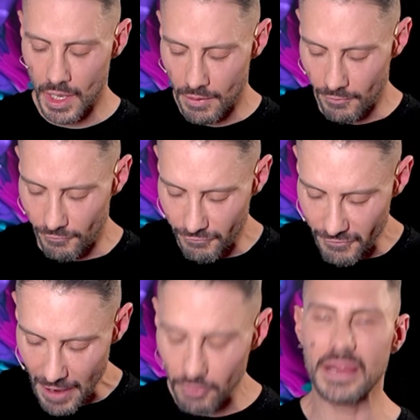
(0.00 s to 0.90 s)

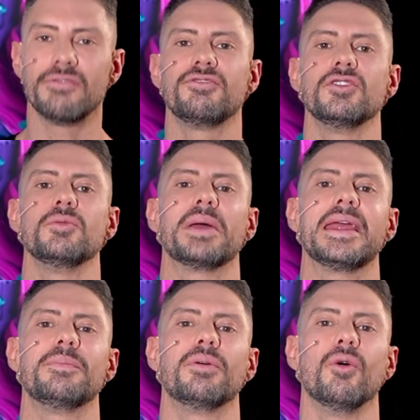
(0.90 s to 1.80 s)
Very few
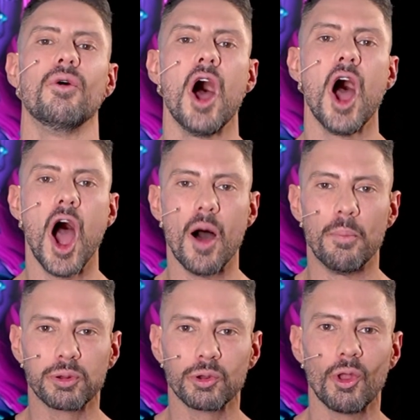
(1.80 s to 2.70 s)
people
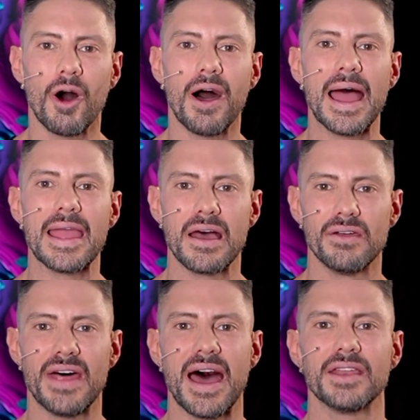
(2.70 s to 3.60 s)
apply
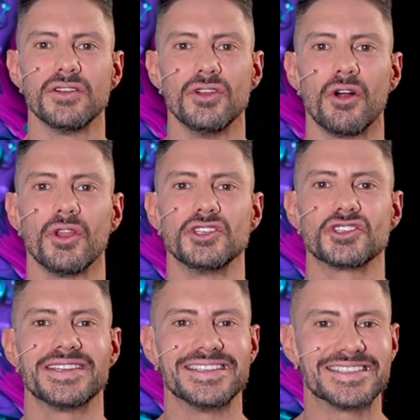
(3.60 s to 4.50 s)
that knowledge
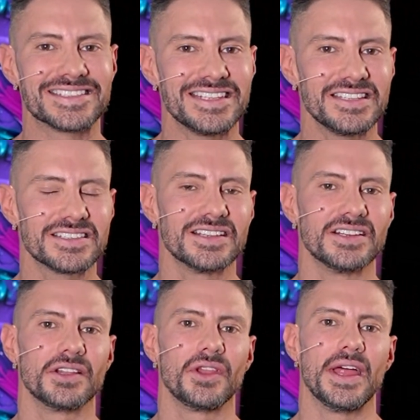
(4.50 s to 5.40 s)

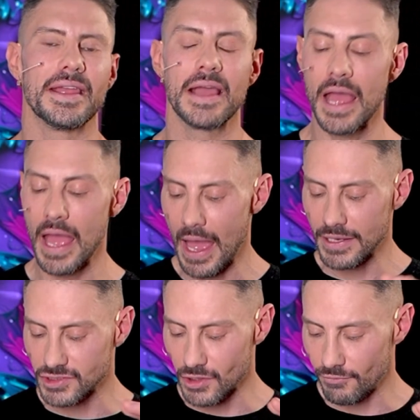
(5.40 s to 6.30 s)
consistently, and
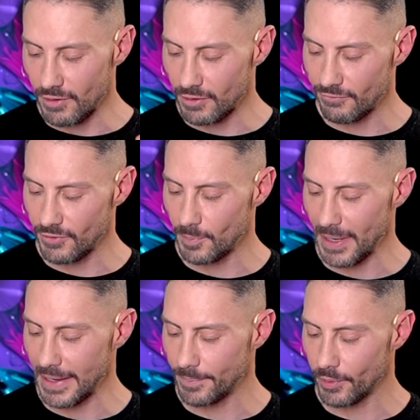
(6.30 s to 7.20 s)
so very few
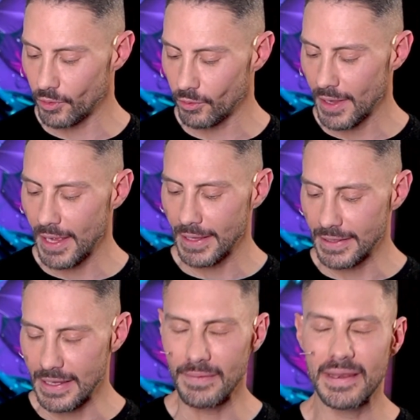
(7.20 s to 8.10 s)
people
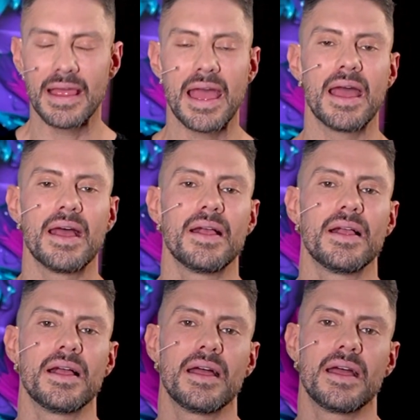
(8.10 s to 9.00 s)
get
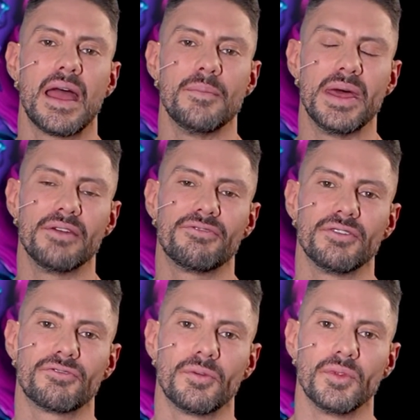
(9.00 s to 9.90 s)
and benefit
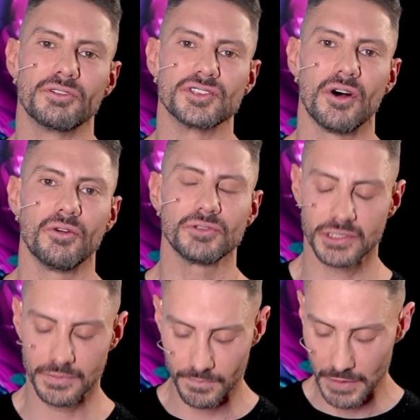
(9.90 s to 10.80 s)
from the results.
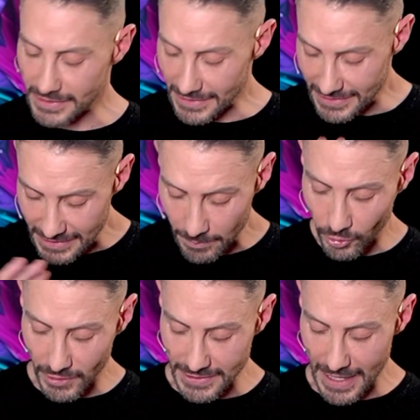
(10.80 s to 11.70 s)
It's as
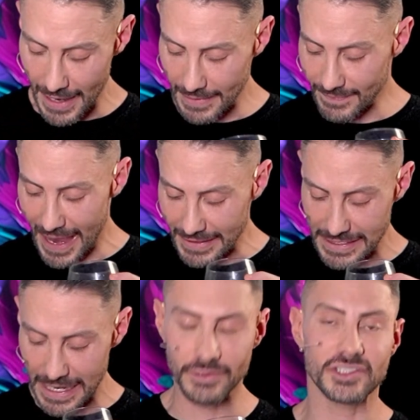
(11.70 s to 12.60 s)
simple as that. That's
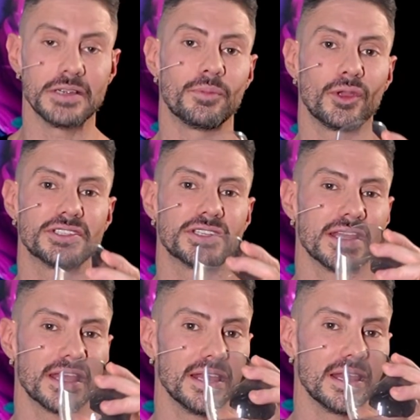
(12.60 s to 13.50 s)
how simplistic
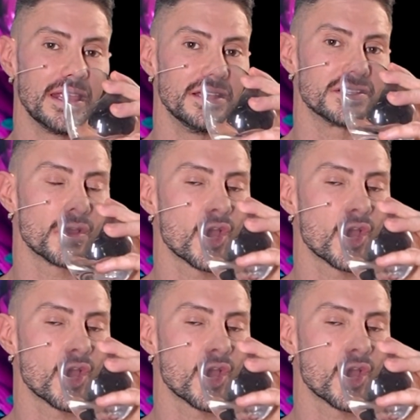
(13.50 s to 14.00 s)
it is.